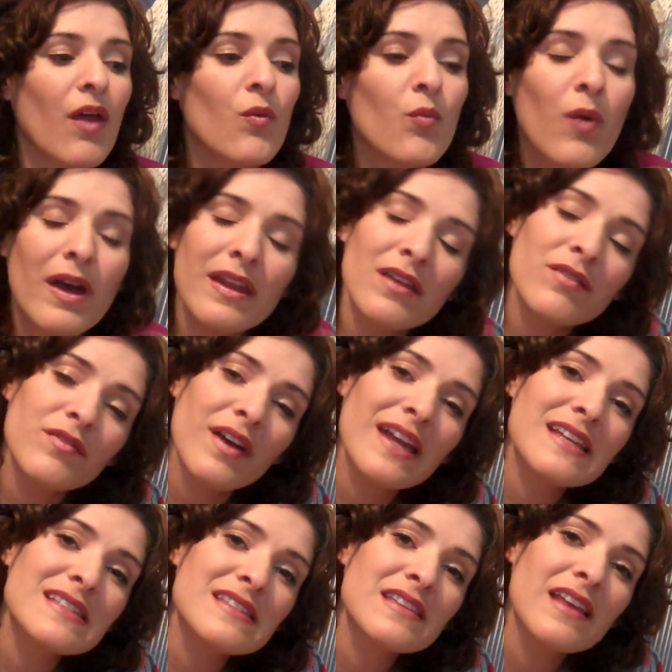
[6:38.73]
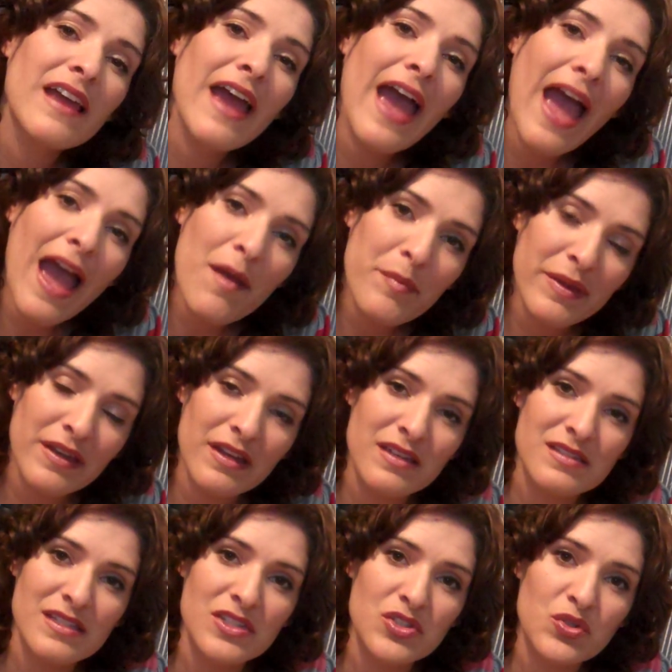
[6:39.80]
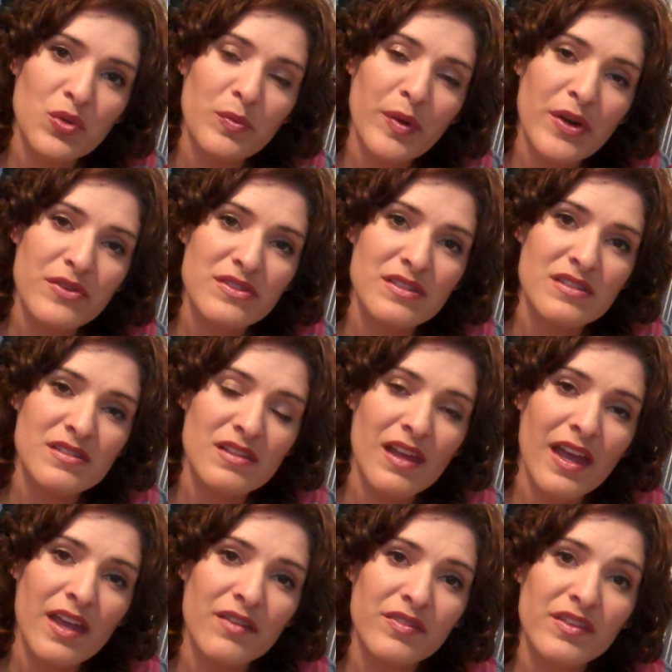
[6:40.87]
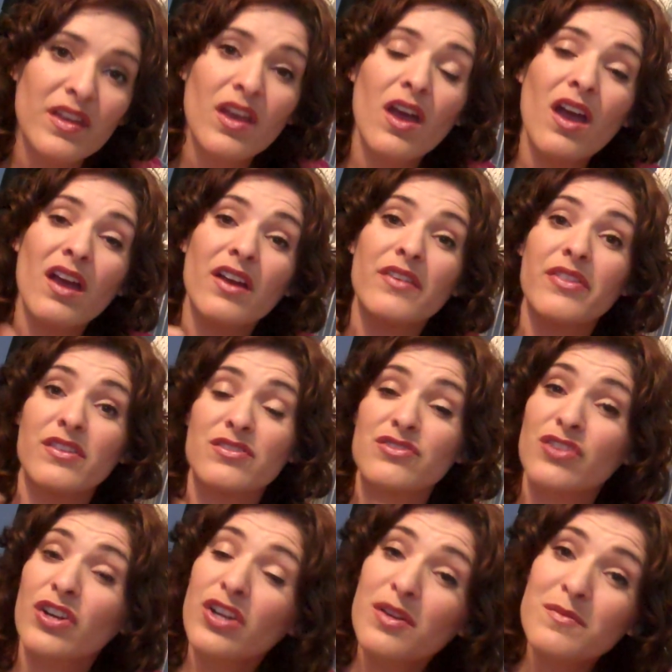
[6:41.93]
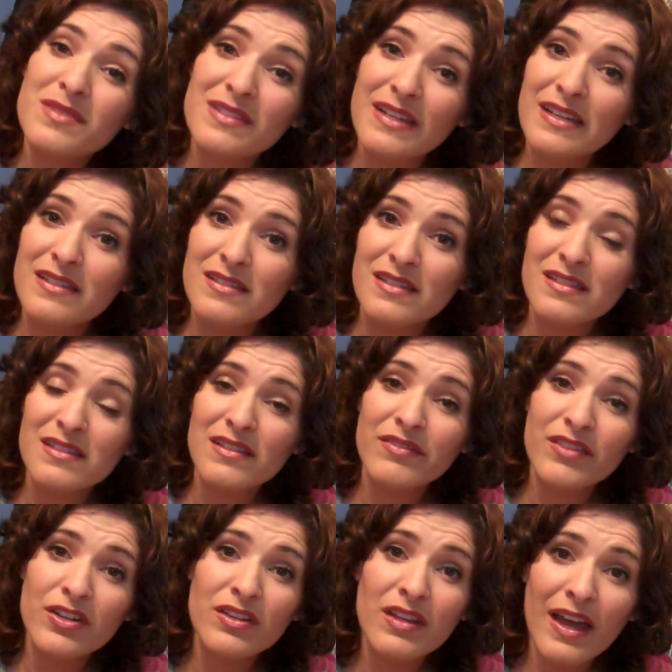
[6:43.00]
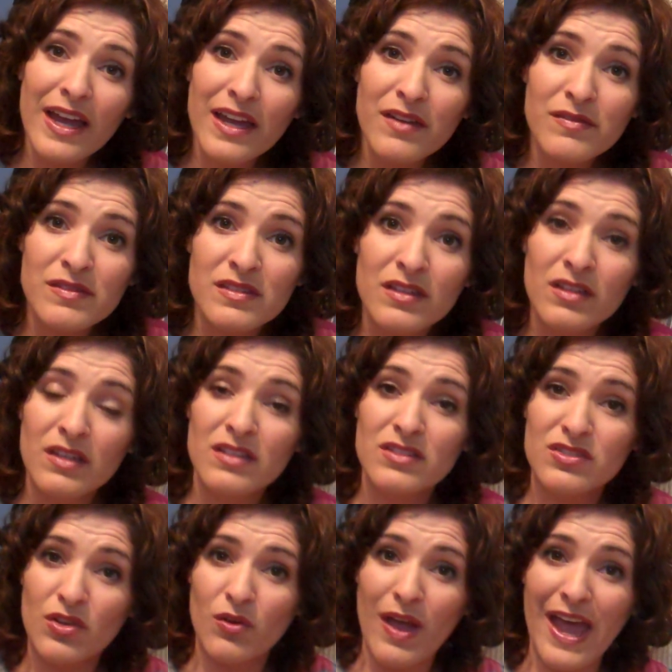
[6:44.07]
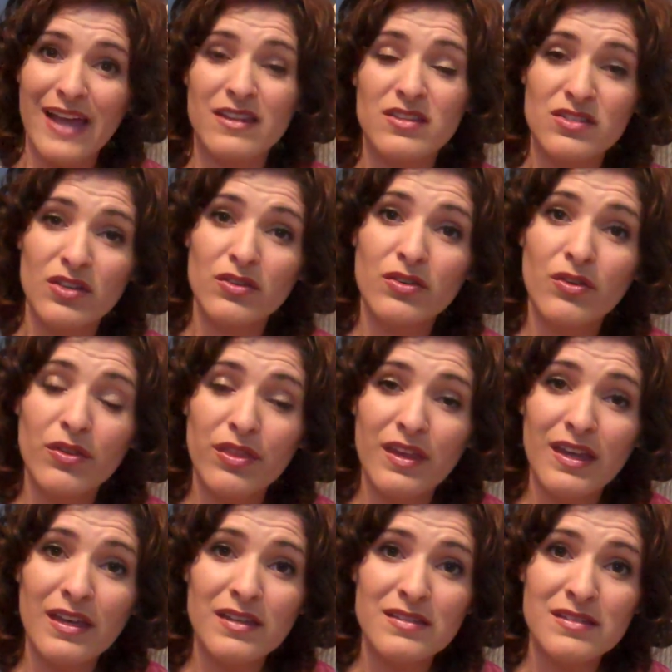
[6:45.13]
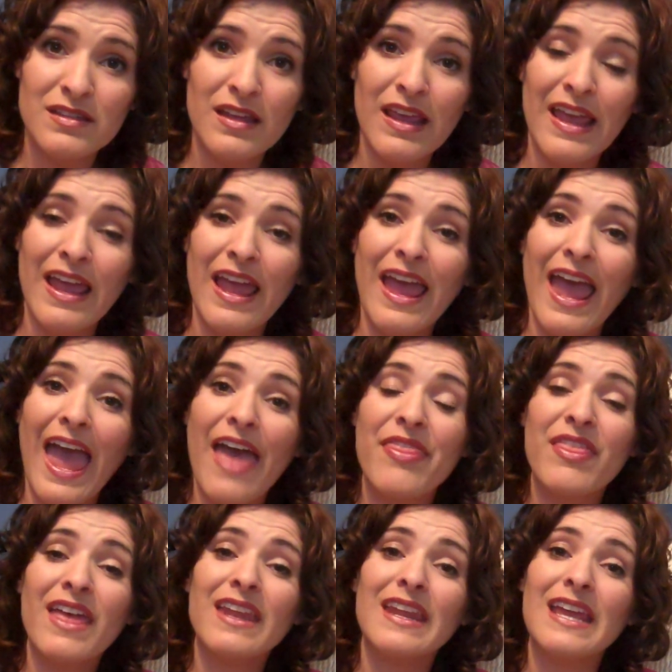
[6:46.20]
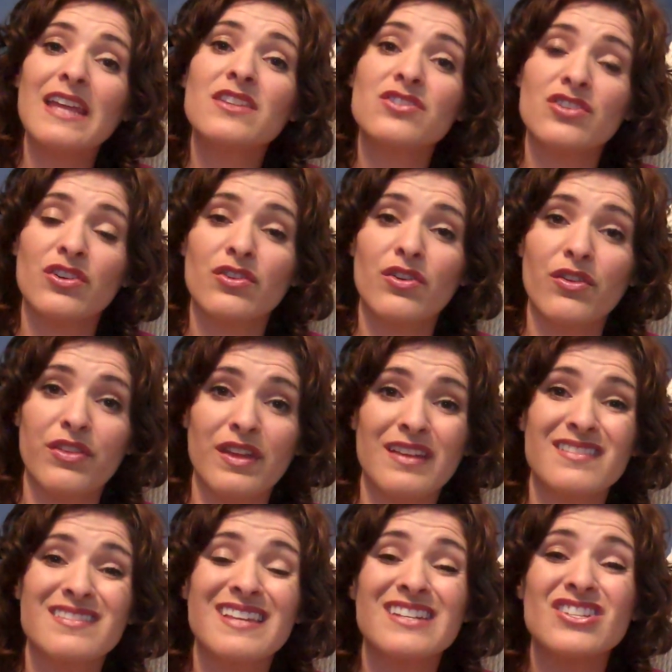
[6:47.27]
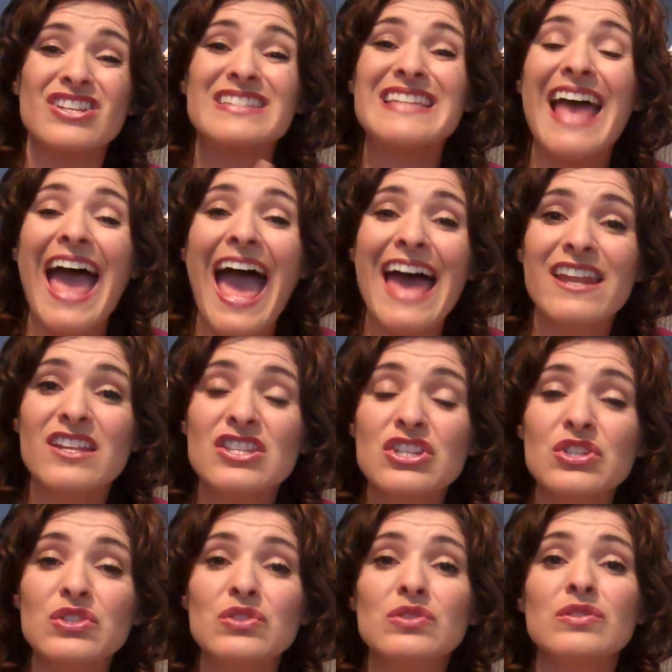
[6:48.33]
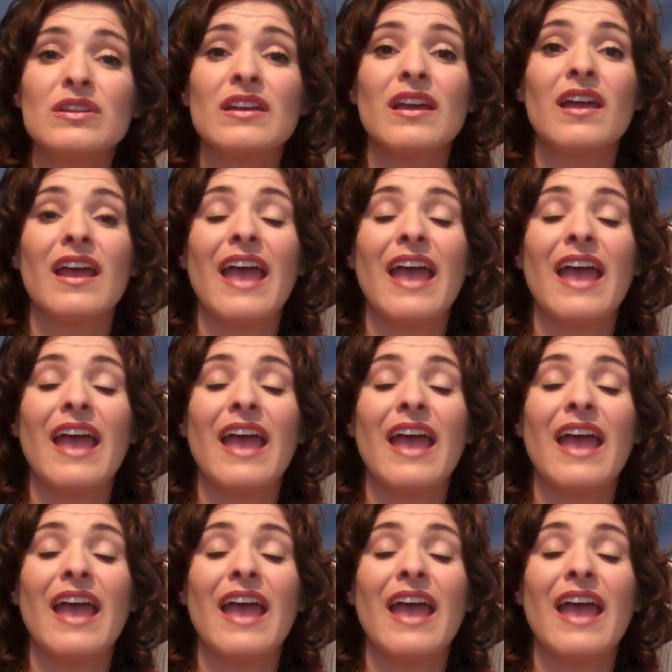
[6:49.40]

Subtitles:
And what invites happiness into a person's life are the circumstances of their lives, so external things, and then internal things such as attitude,